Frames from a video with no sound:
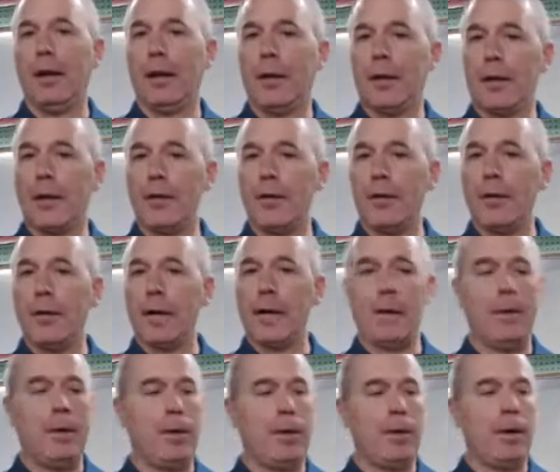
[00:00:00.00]

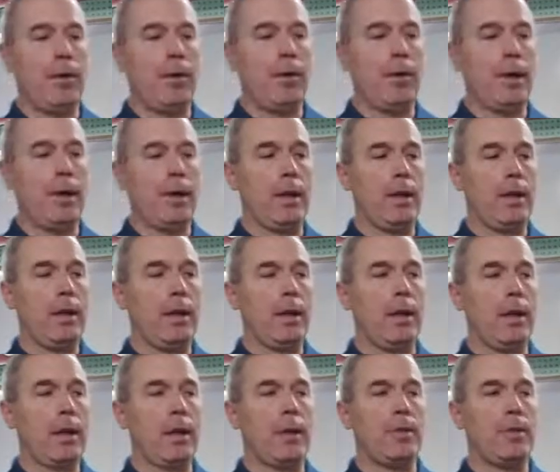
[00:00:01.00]
Another
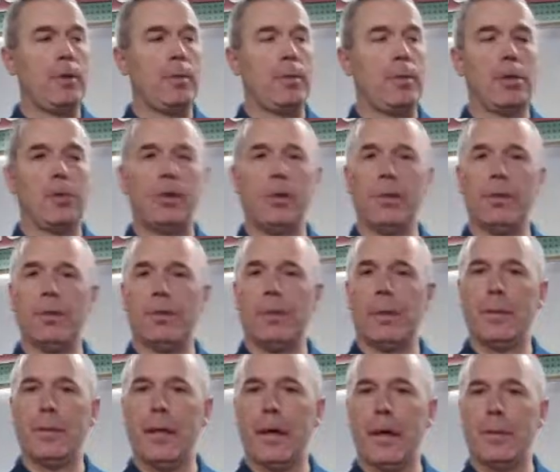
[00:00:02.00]
thing customers
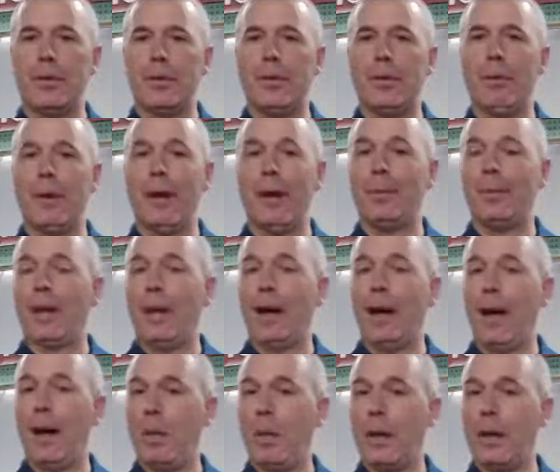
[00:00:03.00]
do is sometimes they'll
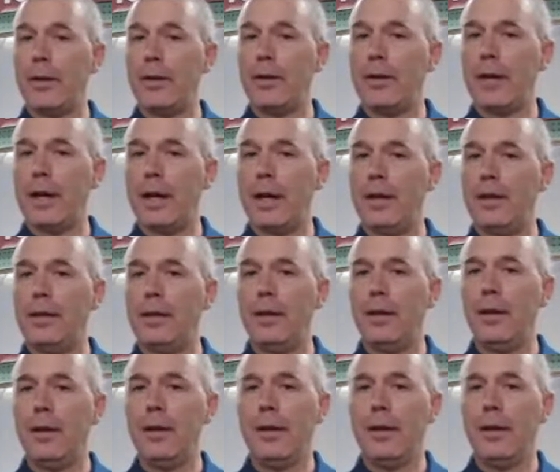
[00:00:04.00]
wrap the hot water
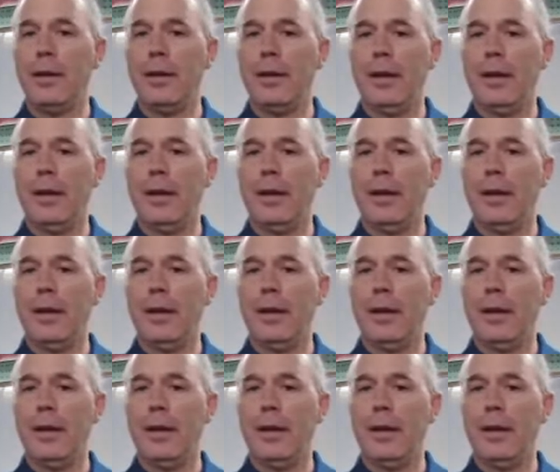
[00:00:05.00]
side.